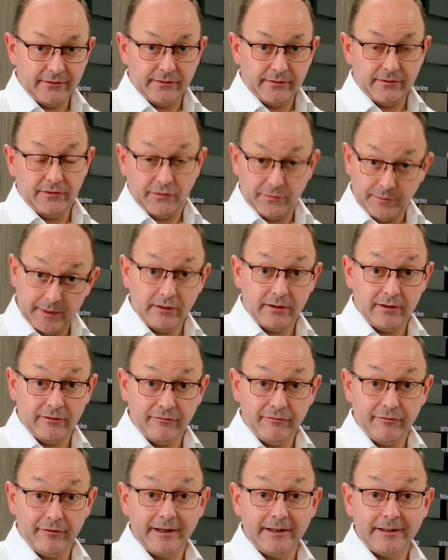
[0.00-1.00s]
smoke and
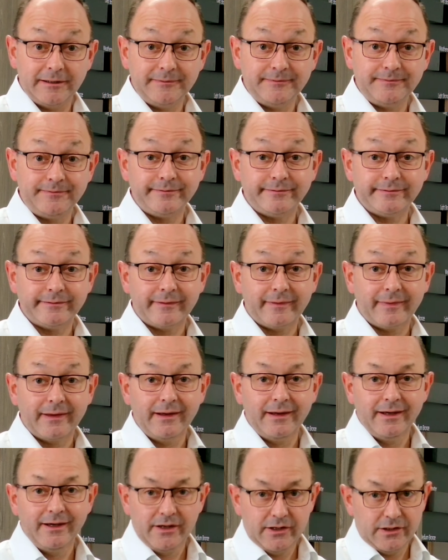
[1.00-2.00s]
fire.
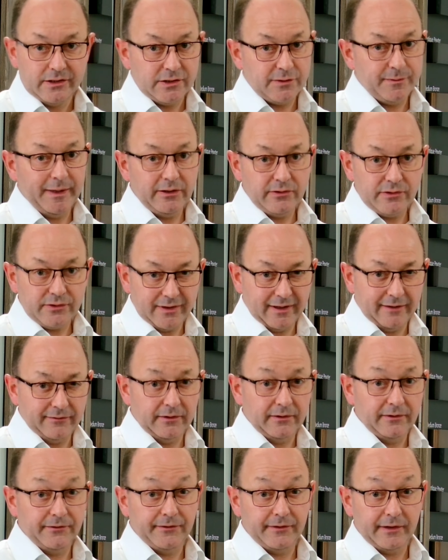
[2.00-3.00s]
Smoke
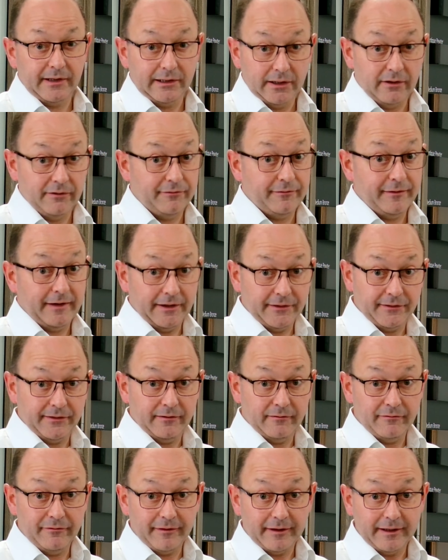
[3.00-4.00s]
travels a lot faster than
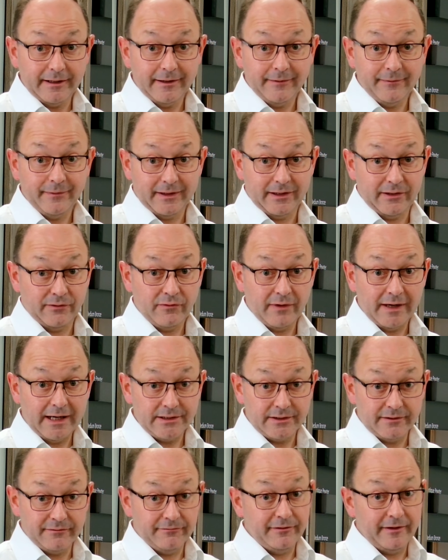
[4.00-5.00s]
fire and can rise up
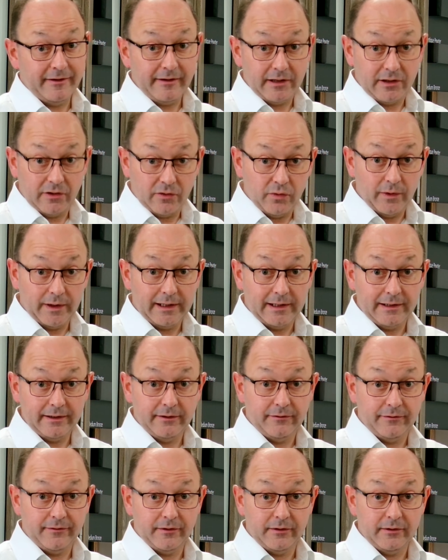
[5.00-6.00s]
very quickly
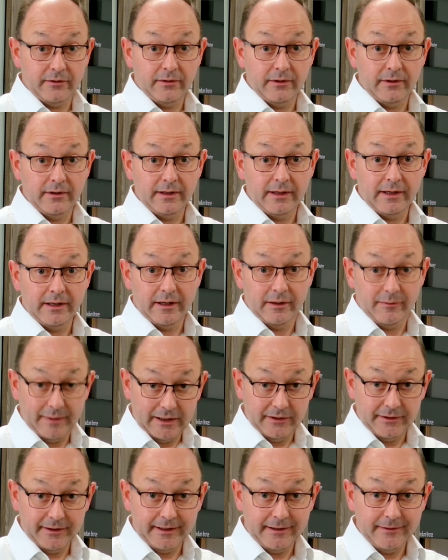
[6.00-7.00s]
through a
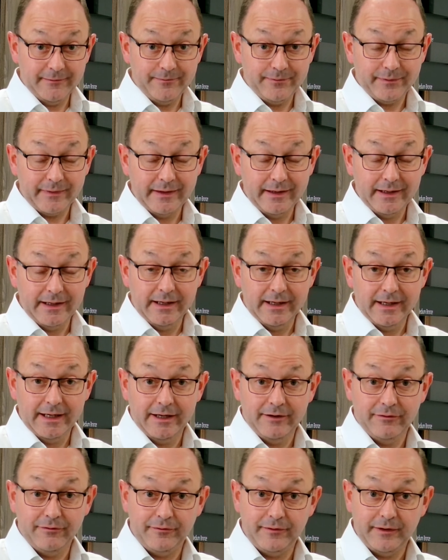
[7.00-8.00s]
building
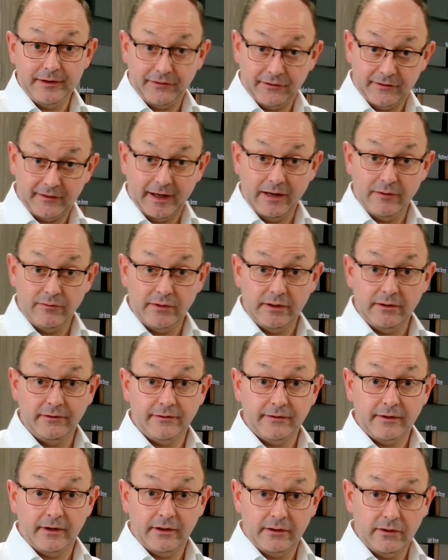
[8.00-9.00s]
if escape routes
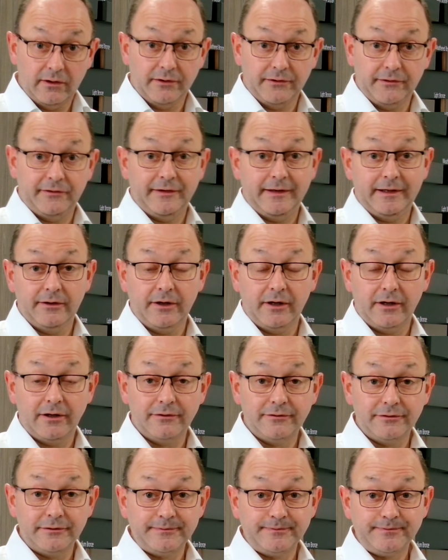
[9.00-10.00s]
are not sealed off.
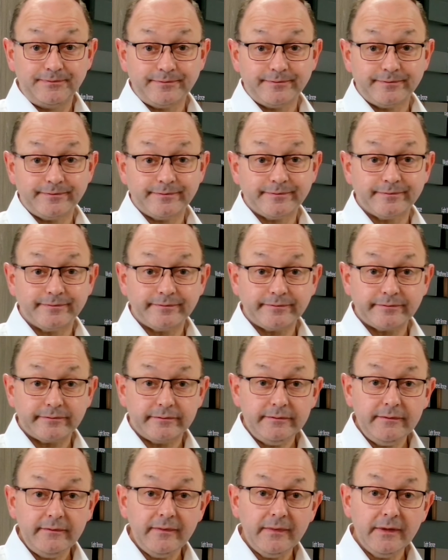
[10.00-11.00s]

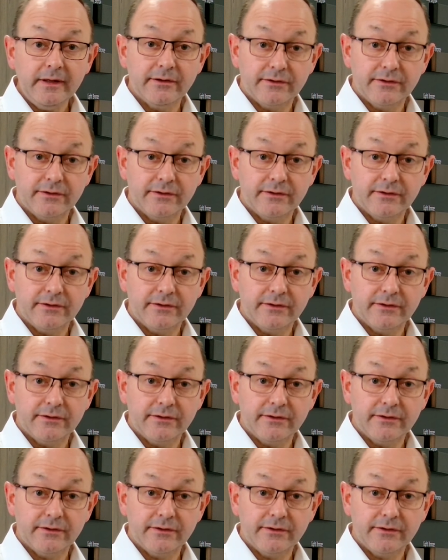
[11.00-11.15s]
To